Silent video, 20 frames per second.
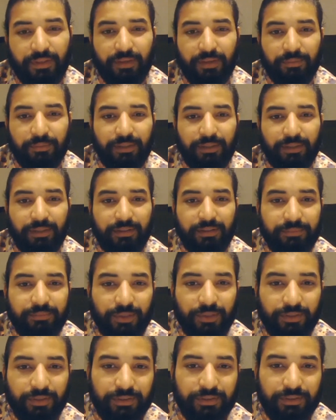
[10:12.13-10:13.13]
I
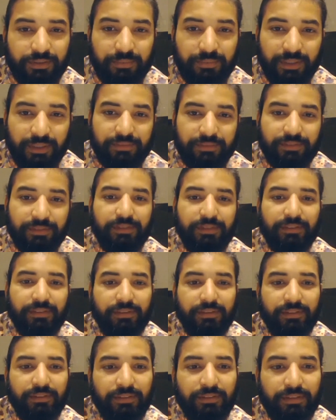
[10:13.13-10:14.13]
welcome Dr. Manasi
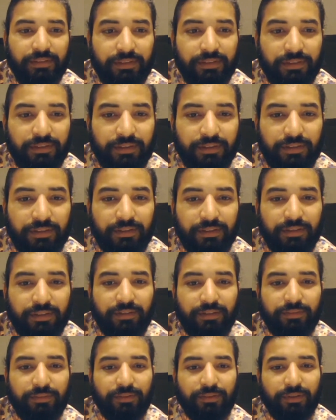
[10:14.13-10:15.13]

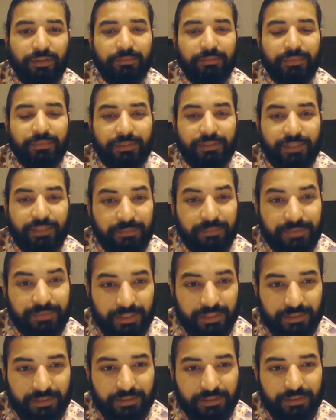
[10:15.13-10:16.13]
from the same
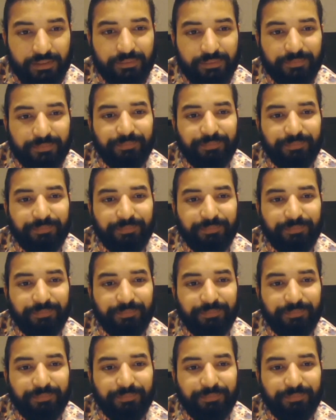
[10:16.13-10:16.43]
center,